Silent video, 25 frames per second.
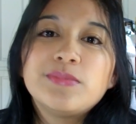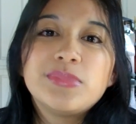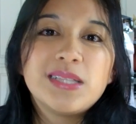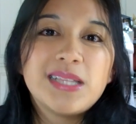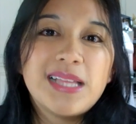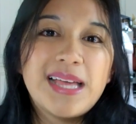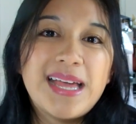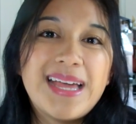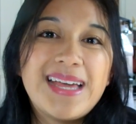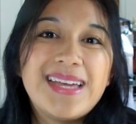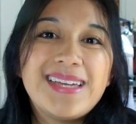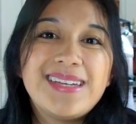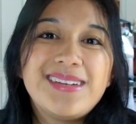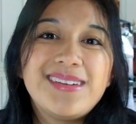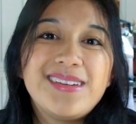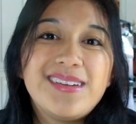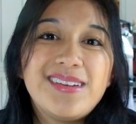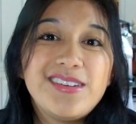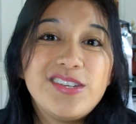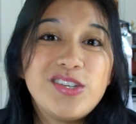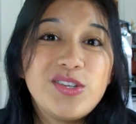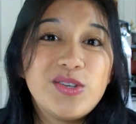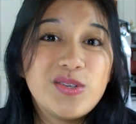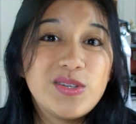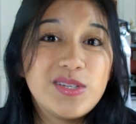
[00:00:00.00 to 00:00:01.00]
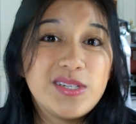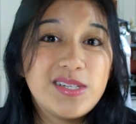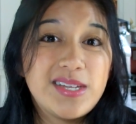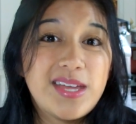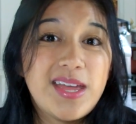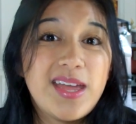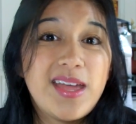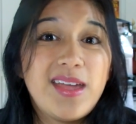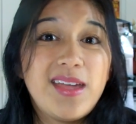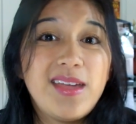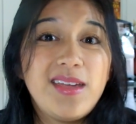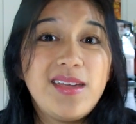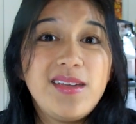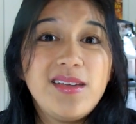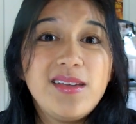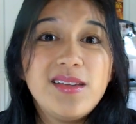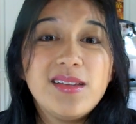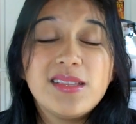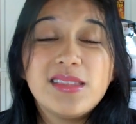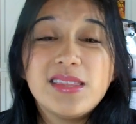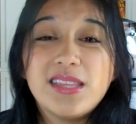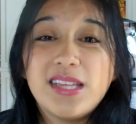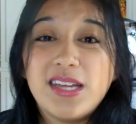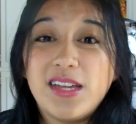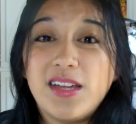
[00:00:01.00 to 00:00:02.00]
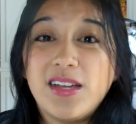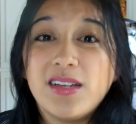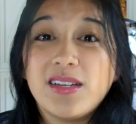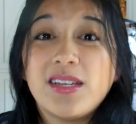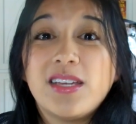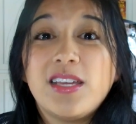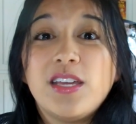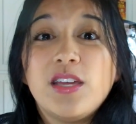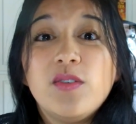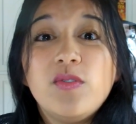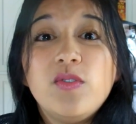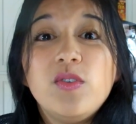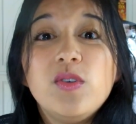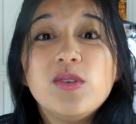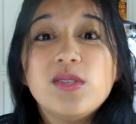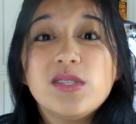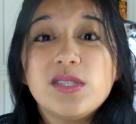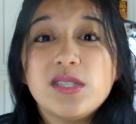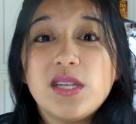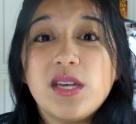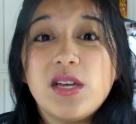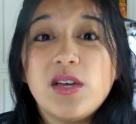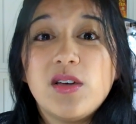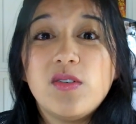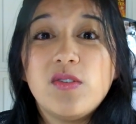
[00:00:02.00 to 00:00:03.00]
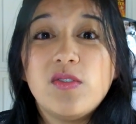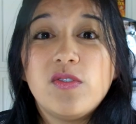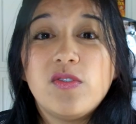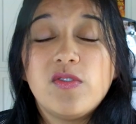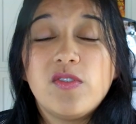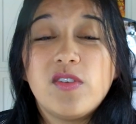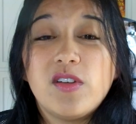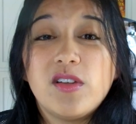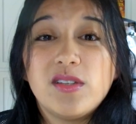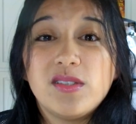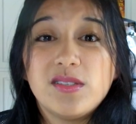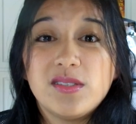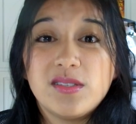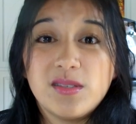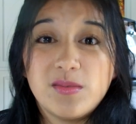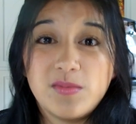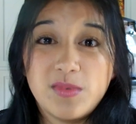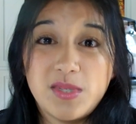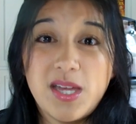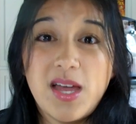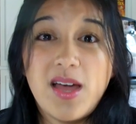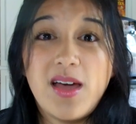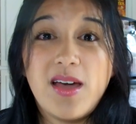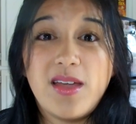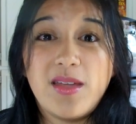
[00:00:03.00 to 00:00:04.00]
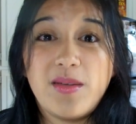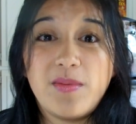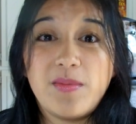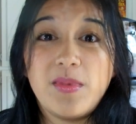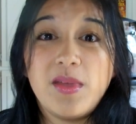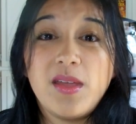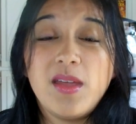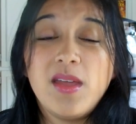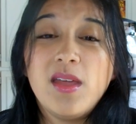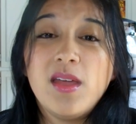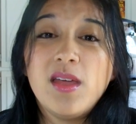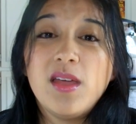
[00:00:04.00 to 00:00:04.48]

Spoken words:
Plan your day. Give yourself some time.